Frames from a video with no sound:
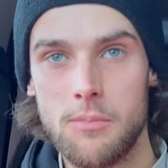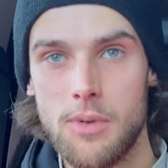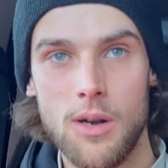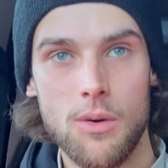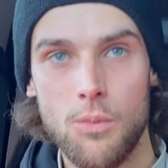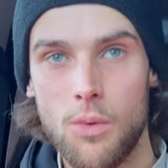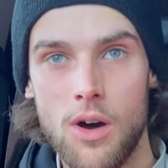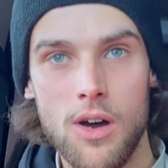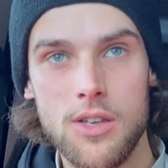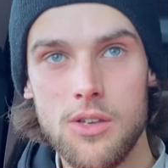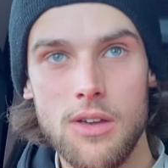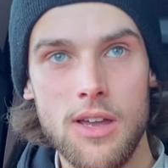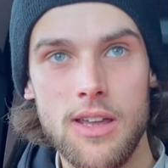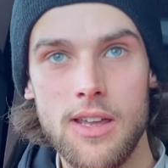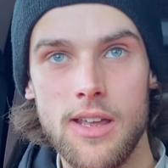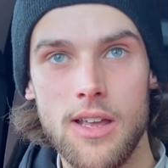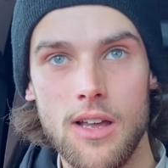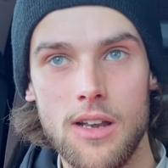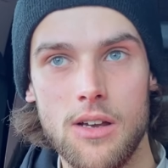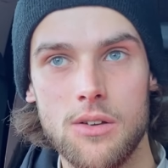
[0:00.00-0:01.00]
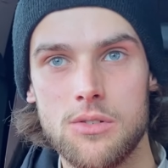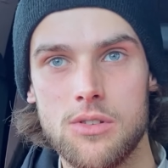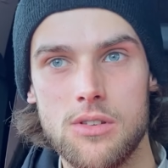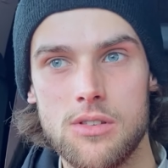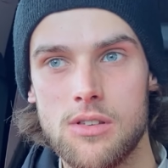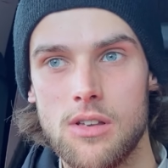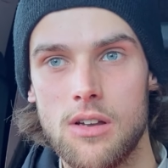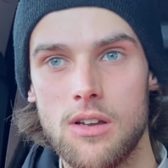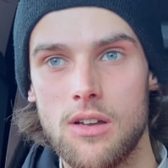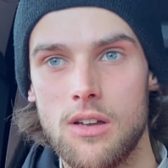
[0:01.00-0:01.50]
be like, why are you here? And I was
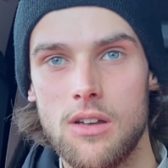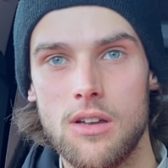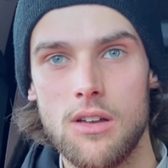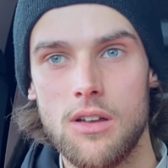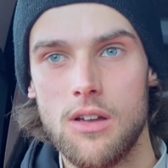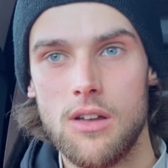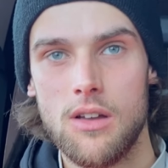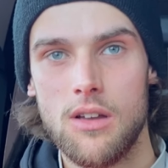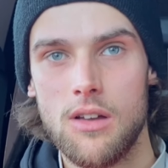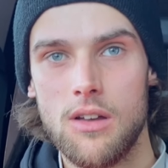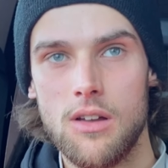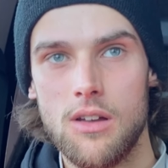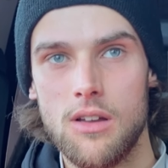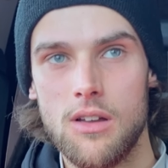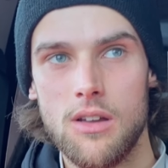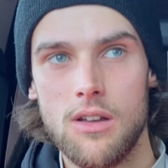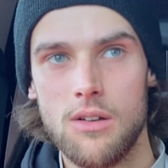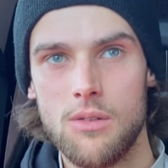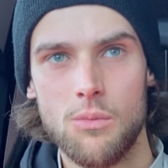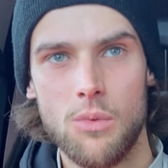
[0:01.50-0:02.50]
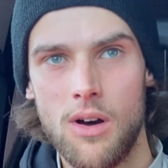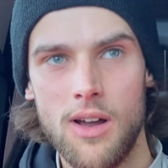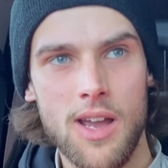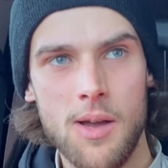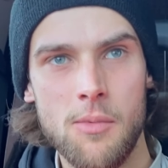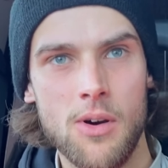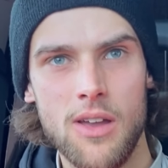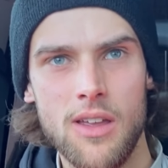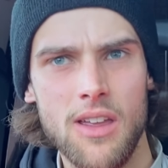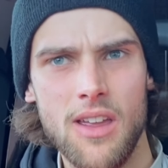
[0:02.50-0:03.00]
just like, why
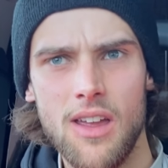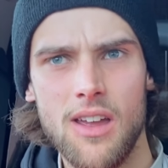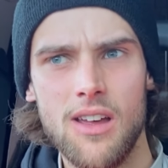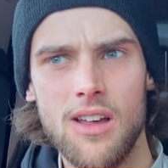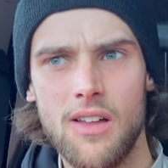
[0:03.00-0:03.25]
am I here?